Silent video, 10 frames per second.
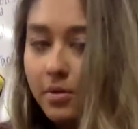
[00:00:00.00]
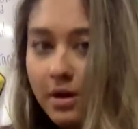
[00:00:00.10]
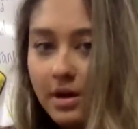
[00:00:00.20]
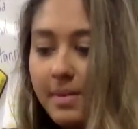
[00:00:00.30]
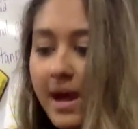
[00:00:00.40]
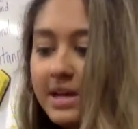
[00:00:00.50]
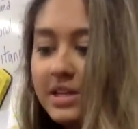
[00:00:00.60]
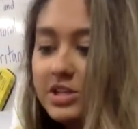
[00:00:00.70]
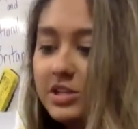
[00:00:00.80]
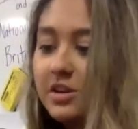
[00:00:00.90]
Welcome back
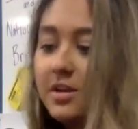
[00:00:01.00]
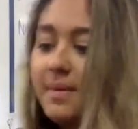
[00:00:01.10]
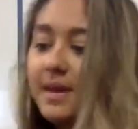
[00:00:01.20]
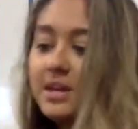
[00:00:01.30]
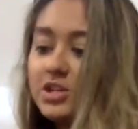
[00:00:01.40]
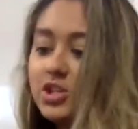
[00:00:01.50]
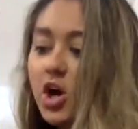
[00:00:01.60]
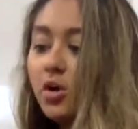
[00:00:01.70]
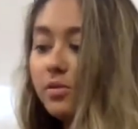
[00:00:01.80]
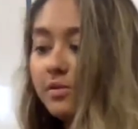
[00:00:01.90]
to Junie B.
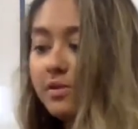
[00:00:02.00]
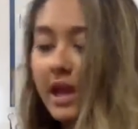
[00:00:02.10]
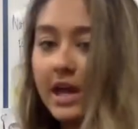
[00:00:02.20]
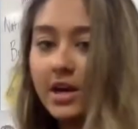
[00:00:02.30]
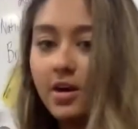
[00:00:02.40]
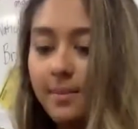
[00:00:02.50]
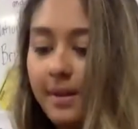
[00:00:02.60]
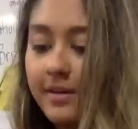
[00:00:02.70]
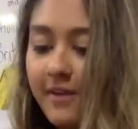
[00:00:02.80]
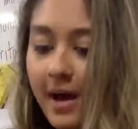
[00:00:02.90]
Jones and her
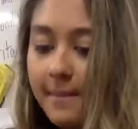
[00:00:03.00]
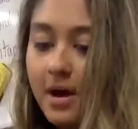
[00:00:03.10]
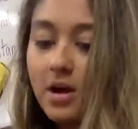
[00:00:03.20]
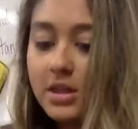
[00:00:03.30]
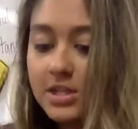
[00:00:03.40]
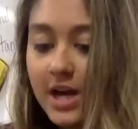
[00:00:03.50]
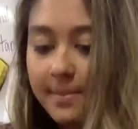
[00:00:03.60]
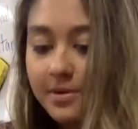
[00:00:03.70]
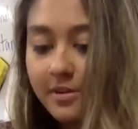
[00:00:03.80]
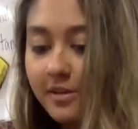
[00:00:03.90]
big fat mouth.
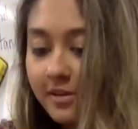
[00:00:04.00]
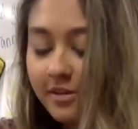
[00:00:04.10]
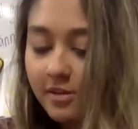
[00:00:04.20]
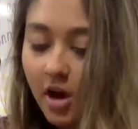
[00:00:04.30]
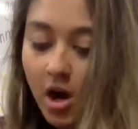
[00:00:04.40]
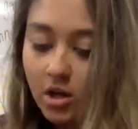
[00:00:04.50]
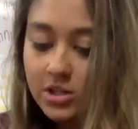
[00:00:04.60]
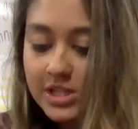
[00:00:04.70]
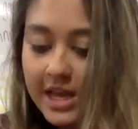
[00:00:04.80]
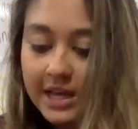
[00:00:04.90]
Chapter six is
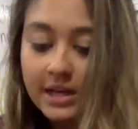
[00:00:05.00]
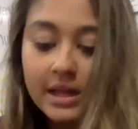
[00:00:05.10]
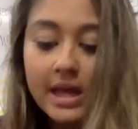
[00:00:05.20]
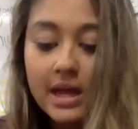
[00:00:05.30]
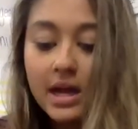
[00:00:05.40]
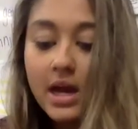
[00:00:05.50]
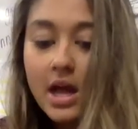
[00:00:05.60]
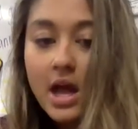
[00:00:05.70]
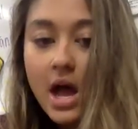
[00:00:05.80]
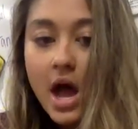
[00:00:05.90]
called Tingling.
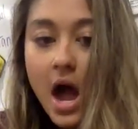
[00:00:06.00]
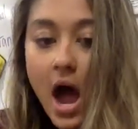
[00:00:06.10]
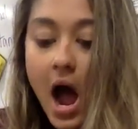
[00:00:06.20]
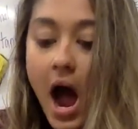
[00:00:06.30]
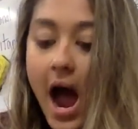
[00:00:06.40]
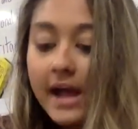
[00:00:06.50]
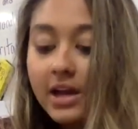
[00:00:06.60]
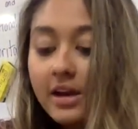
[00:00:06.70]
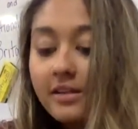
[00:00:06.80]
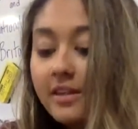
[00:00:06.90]
I
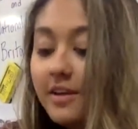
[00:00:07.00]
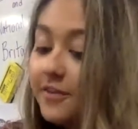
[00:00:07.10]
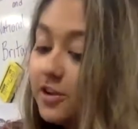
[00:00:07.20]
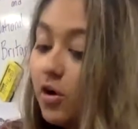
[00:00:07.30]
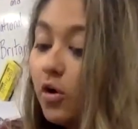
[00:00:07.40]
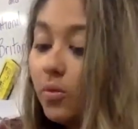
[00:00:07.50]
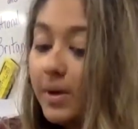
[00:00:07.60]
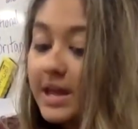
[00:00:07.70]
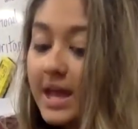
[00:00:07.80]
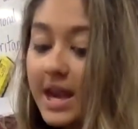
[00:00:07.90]
couldn't sleep for the whole
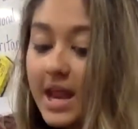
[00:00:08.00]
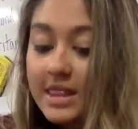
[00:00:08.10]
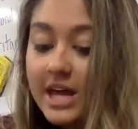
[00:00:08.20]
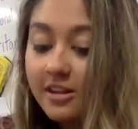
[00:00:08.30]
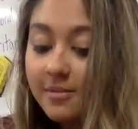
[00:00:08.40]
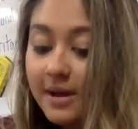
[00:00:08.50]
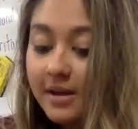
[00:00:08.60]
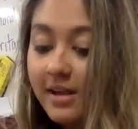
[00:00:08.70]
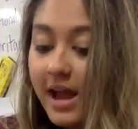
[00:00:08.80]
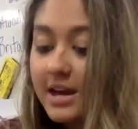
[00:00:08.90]
weekend. That's
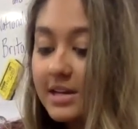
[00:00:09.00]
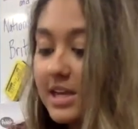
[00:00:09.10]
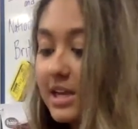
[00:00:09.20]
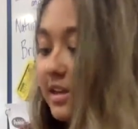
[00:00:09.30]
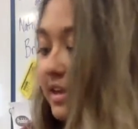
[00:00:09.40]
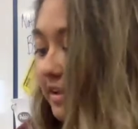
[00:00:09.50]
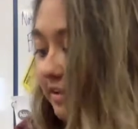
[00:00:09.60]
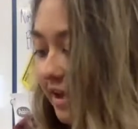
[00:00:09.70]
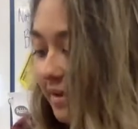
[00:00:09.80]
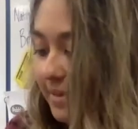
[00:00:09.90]
because I had a tingling
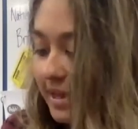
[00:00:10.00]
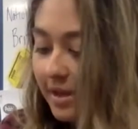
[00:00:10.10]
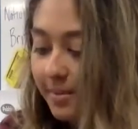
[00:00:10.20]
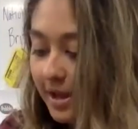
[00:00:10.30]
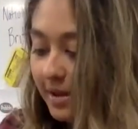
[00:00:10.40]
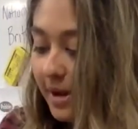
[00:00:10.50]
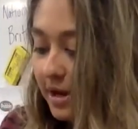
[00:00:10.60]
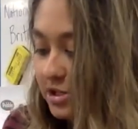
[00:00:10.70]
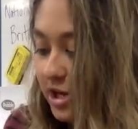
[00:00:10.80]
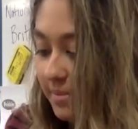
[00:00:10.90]
excitement in me
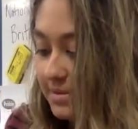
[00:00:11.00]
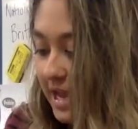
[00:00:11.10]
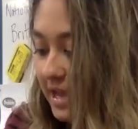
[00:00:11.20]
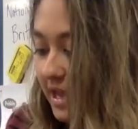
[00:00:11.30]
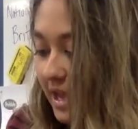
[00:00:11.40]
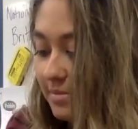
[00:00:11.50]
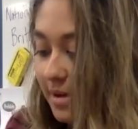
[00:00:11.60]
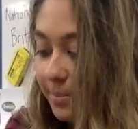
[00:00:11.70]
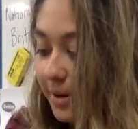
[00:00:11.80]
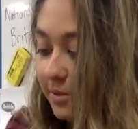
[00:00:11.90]
about job day, and
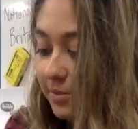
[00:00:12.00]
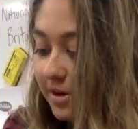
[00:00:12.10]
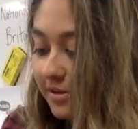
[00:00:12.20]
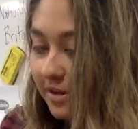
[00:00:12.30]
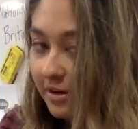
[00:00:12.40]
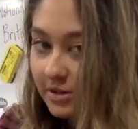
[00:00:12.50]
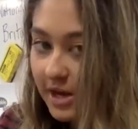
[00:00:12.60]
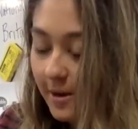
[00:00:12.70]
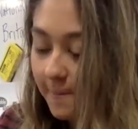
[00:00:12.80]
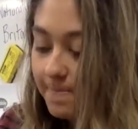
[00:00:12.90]
my brain wouldn't settle
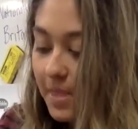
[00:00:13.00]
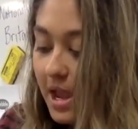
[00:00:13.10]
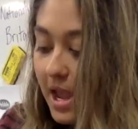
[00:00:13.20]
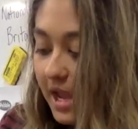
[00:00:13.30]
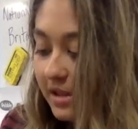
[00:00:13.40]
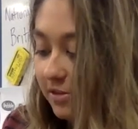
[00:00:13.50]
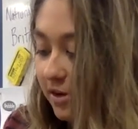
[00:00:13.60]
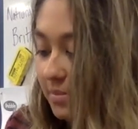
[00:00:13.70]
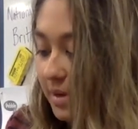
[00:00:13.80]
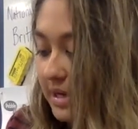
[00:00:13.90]
down. And so
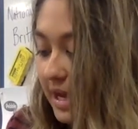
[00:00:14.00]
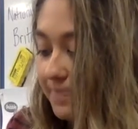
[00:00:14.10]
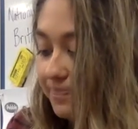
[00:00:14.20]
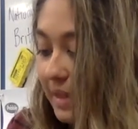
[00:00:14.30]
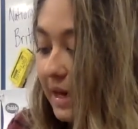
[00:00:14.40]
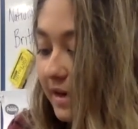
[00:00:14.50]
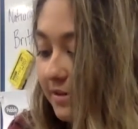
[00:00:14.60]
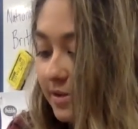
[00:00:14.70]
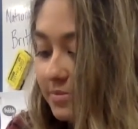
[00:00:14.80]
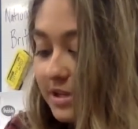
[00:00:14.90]
on Monday, I
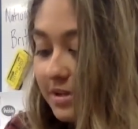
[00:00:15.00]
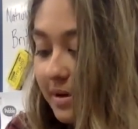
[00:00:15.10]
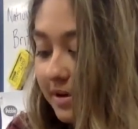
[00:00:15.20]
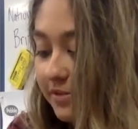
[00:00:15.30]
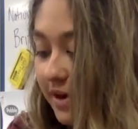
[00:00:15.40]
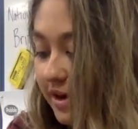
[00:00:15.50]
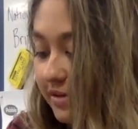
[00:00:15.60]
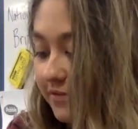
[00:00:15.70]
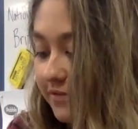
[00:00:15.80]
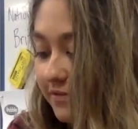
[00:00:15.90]
zoomed to the bus
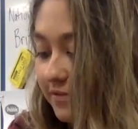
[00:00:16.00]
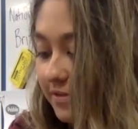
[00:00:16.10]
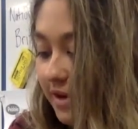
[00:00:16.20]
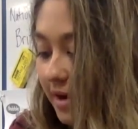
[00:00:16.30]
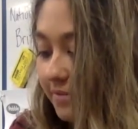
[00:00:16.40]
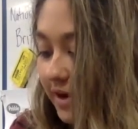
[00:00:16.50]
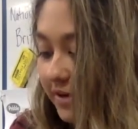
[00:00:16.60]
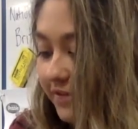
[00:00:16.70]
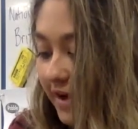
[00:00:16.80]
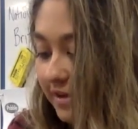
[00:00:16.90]
very stop
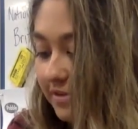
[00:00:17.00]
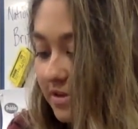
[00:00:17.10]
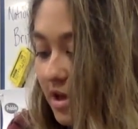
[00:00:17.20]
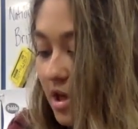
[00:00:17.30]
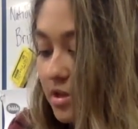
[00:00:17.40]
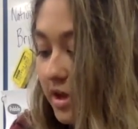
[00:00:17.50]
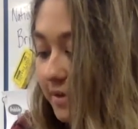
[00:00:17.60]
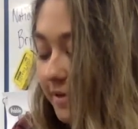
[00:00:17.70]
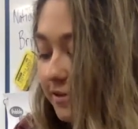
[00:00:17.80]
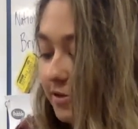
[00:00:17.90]
very fast. Look,
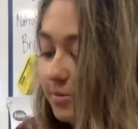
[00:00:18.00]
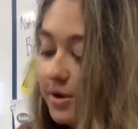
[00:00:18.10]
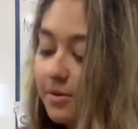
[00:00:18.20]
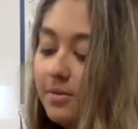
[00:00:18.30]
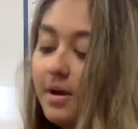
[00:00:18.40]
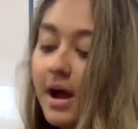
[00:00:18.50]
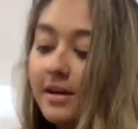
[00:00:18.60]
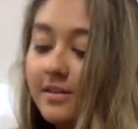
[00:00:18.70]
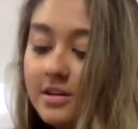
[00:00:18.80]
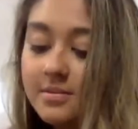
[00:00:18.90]
Mr. Woo,
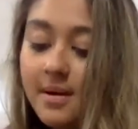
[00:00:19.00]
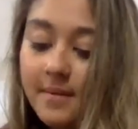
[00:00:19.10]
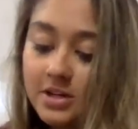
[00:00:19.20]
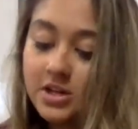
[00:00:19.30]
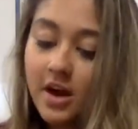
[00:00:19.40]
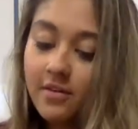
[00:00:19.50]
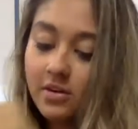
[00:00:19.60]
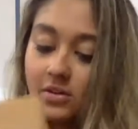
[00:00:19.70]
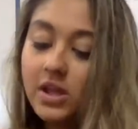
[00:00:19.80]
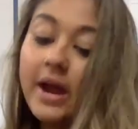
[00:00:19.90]
I said to my bus driver,
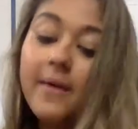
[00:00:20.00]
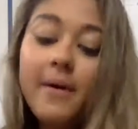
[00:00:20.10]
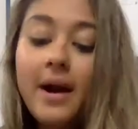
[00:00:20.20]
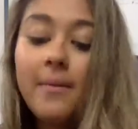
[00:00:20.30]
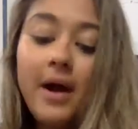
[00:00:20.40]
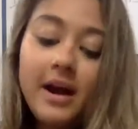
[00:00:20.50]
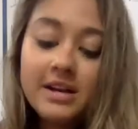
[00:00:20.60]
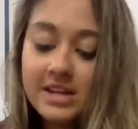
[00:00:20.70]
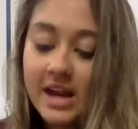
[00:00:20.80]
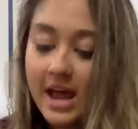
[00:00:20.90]
look at what I'm
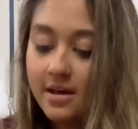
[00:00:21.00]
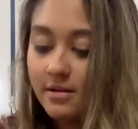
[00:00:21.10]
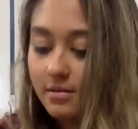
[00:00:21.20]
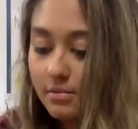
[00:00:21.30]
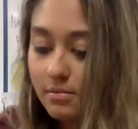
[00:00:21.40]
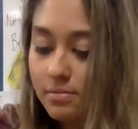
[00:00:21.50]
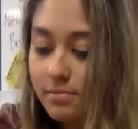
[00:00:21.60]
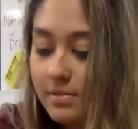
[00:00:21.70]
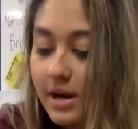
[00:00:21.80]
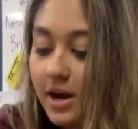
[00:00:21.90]
wearing today.
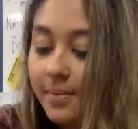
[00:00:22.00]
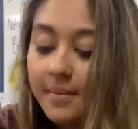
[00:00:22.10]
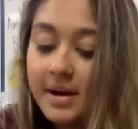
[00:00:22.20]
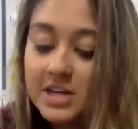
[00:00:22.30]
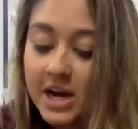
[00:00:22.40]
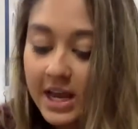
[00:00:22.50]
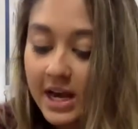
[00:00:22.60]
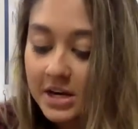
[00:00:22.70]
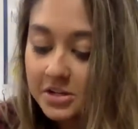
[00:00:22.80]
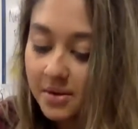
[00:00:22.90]
Then I opened my jacket
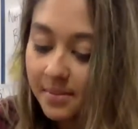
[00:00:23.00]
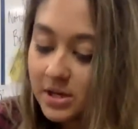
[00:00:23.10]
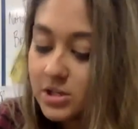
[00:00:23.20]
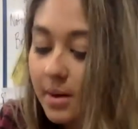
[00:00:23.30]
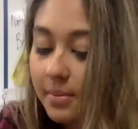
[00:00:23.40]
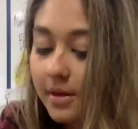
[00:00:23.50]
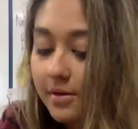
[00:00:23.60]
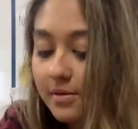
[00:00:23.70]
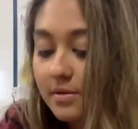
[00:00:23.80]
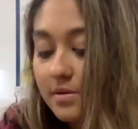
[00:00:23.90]
and I showed him my job
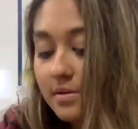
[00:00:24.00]
clothes.